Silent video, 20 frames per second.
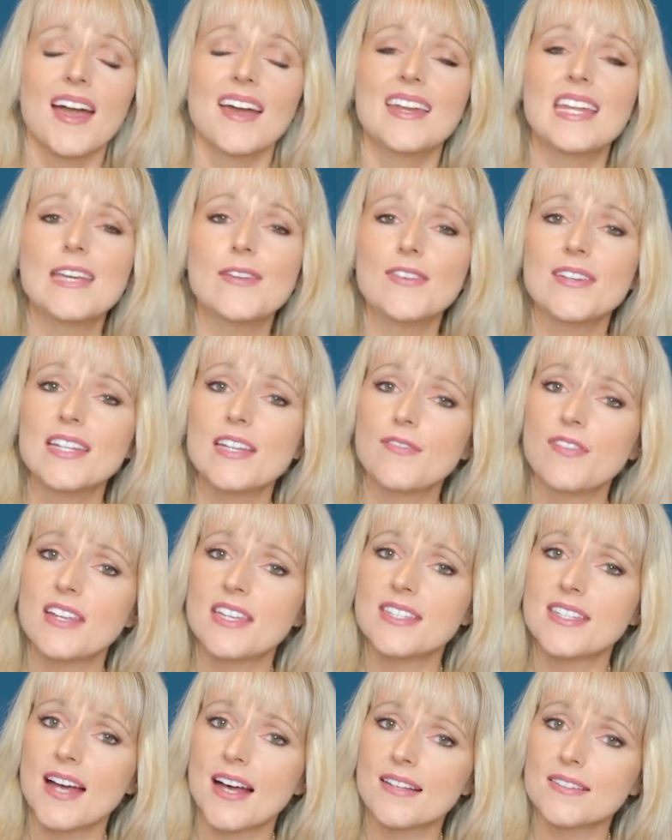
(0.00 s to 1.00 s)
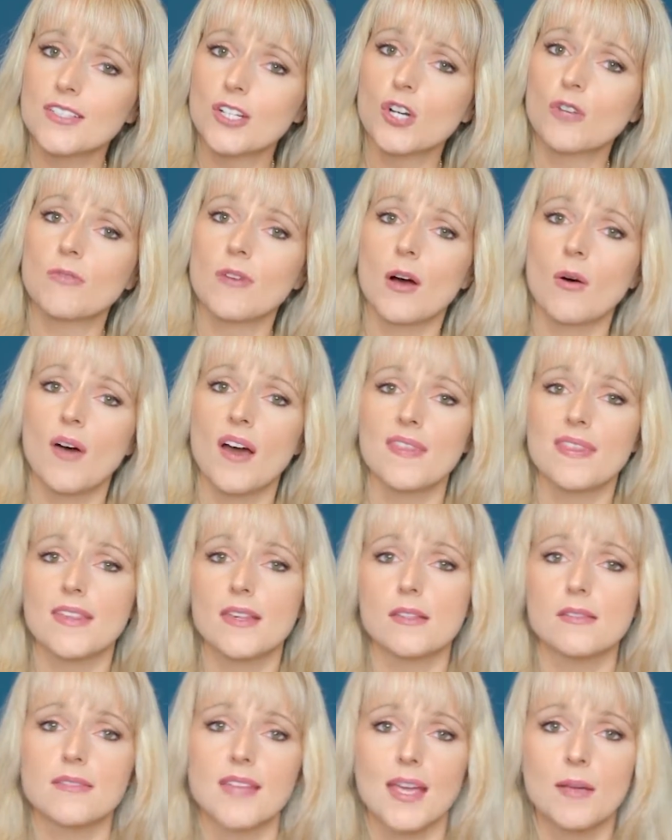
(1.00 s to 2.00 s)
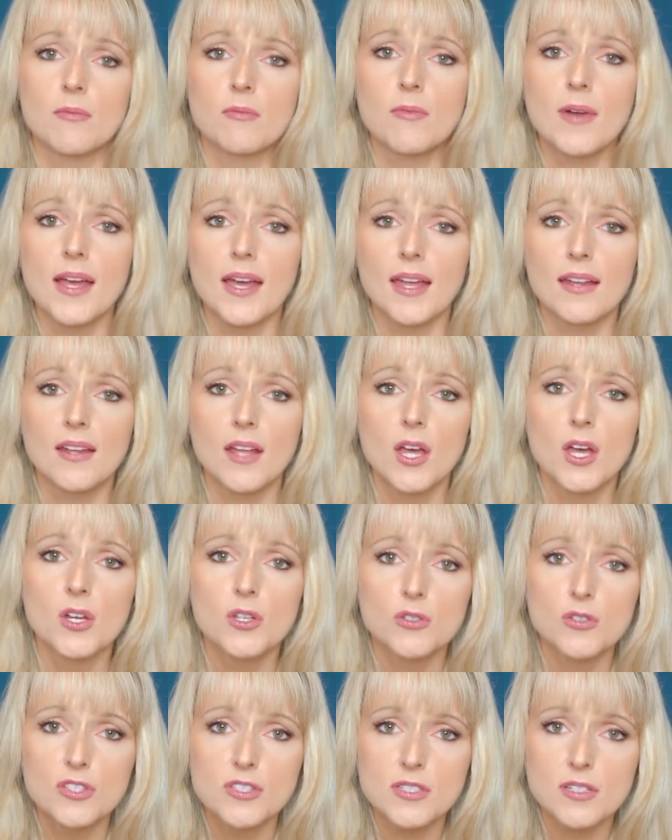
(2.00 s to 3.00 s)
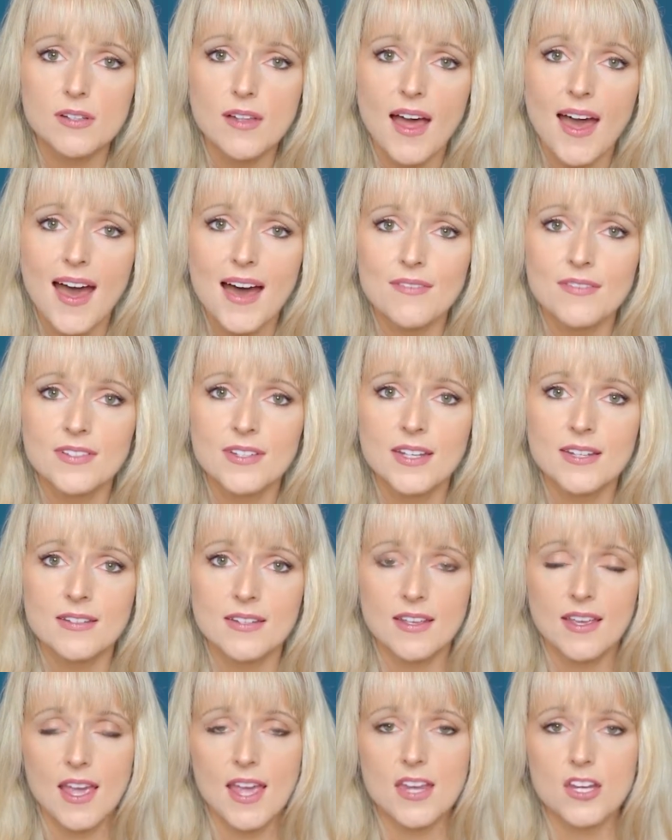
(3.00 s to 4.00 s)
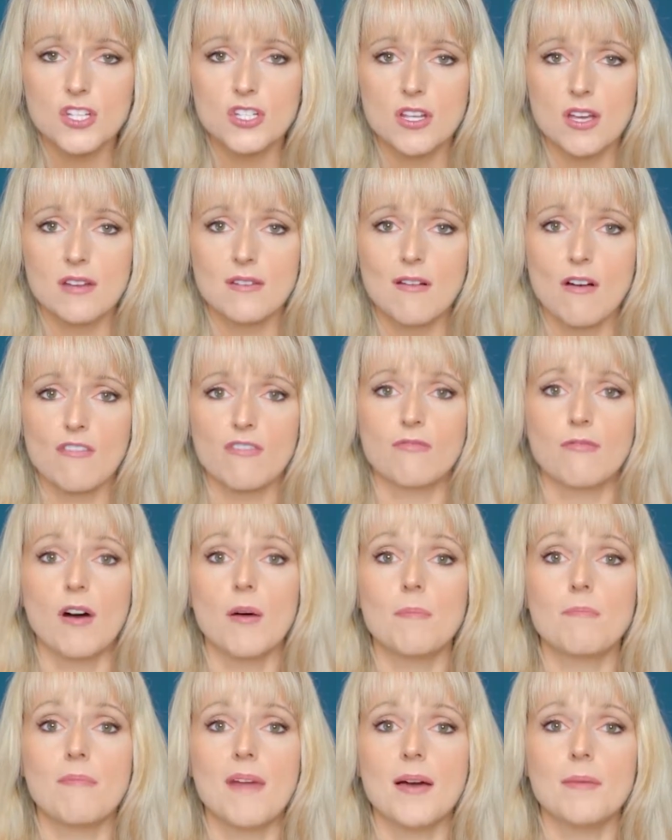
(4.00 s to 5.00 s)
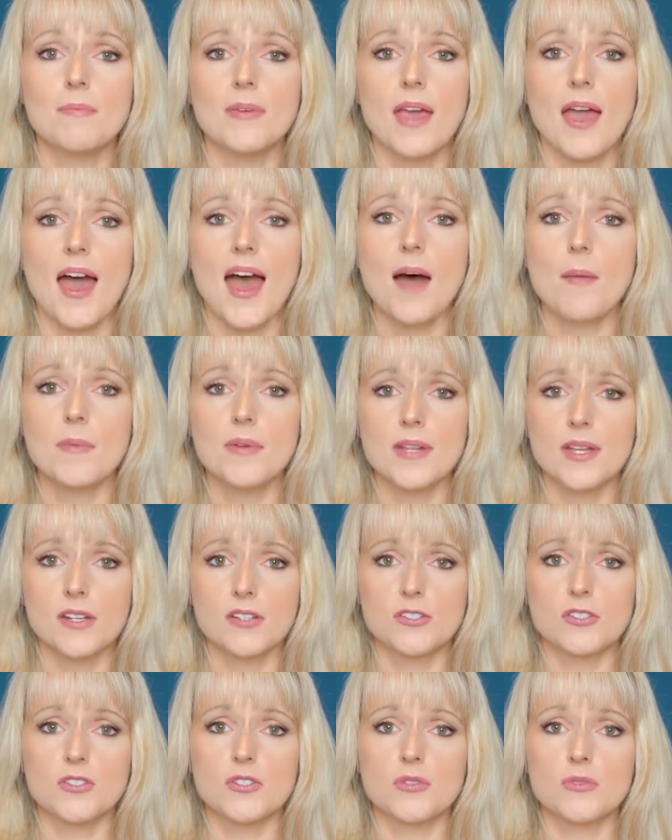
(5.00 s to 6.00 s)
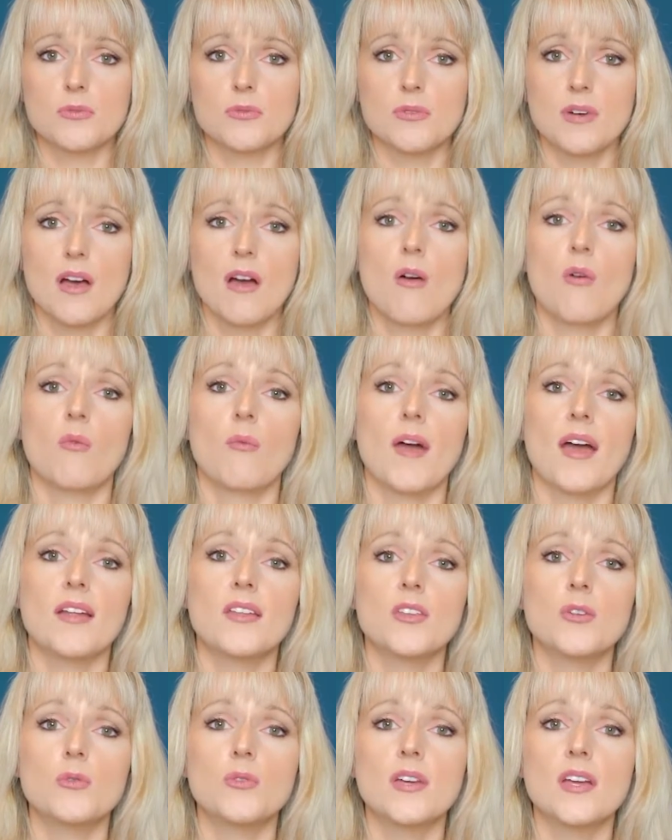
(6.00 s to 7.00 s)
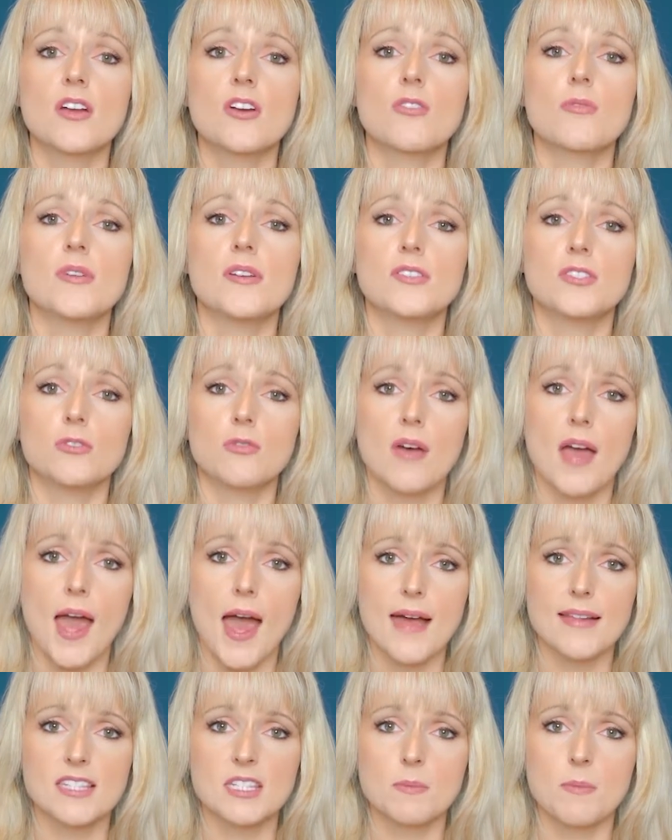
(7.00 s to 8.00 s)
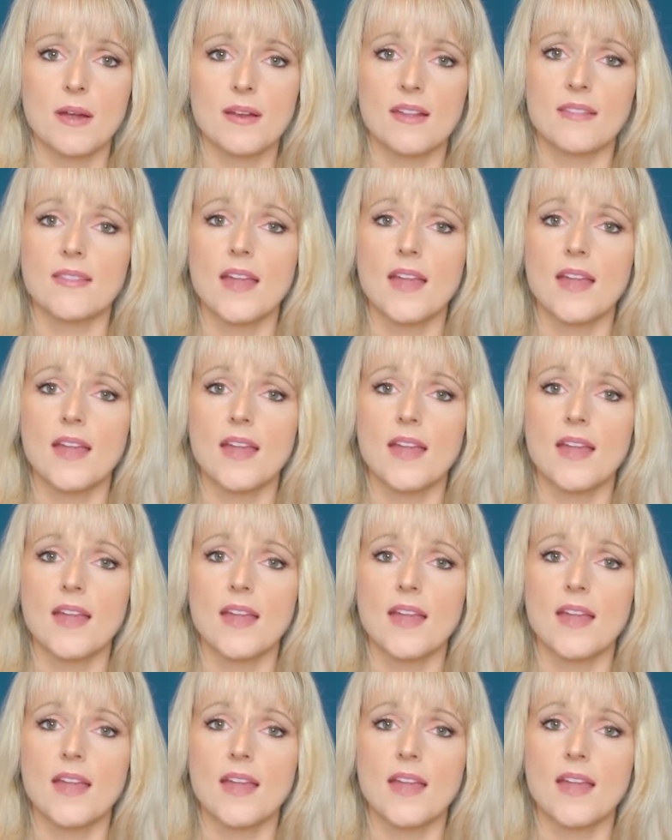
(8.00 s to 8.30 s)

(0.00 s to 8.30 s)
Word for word: And even if it doesn't grow at the same rate, you still have an indication of what might be happening to you when you increase your ad spend.